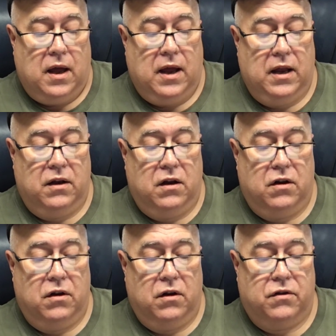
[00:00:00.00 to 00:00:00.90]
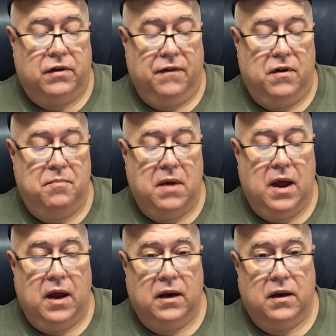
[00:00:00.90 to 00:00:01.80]
and the 7
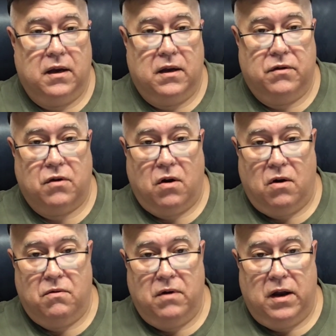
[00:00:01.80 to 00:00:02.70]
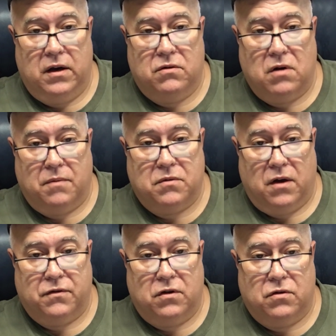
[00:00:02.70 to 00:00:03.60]
mag is already dropped
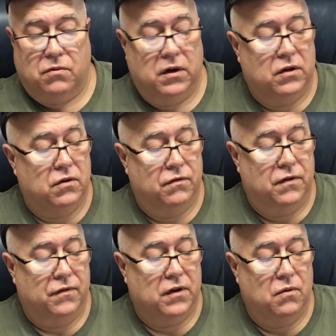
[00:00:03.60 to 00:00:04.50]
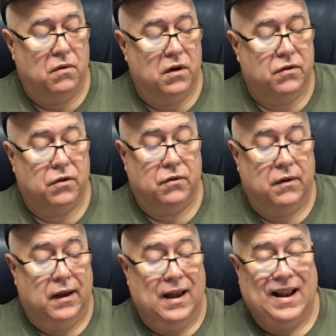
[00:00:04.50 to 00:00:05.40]
off to 2251, so
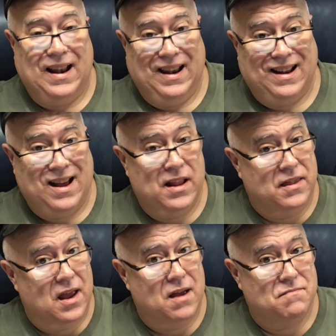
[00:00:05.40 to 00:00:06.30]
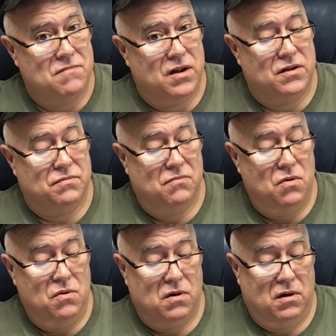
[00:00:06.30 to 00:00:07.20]
not that much
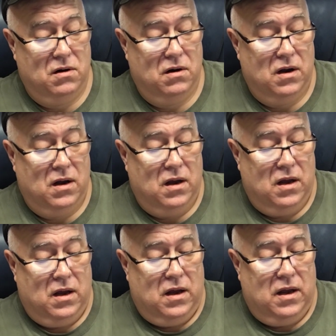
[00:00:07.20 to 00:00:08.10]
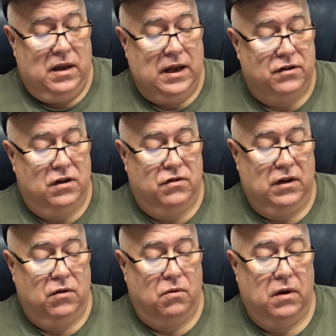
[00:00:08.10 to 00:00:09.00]
more. And that's the
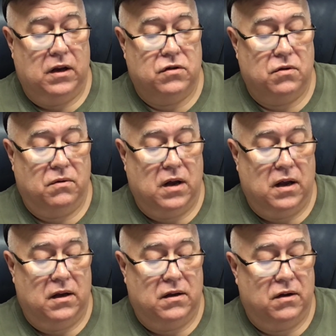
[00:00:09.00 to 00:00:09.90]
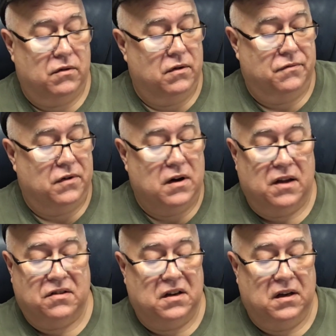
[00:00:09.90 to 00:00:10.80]
zero range, so we're not, the
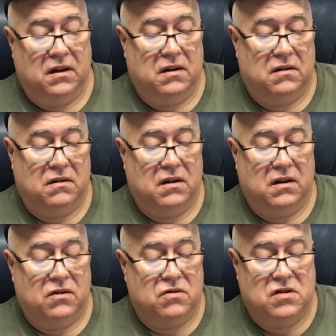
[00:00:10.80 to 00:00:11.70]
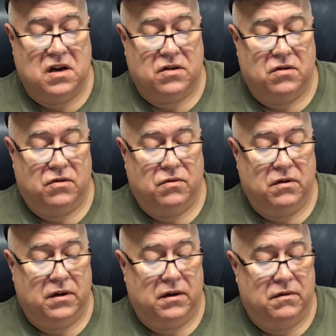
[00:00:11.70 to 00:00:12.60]
velocity and the trajectory is
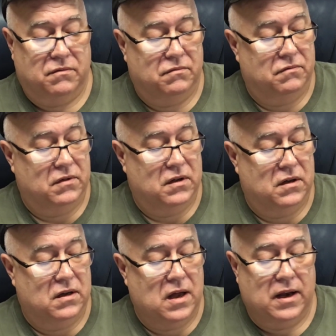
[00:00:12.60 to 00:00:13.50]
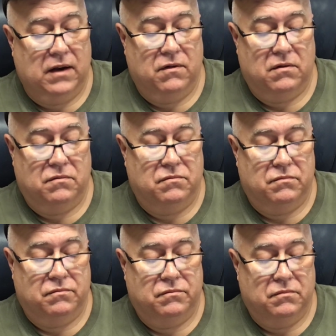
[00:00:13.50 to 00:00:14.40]
really not even
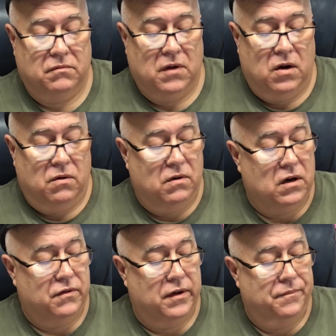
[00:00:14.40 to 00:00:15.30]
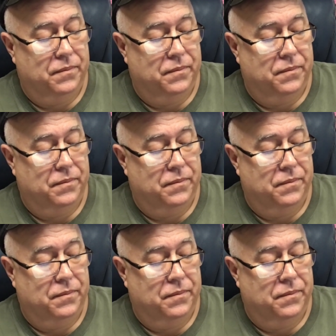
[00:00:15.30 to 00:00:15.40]
relevant.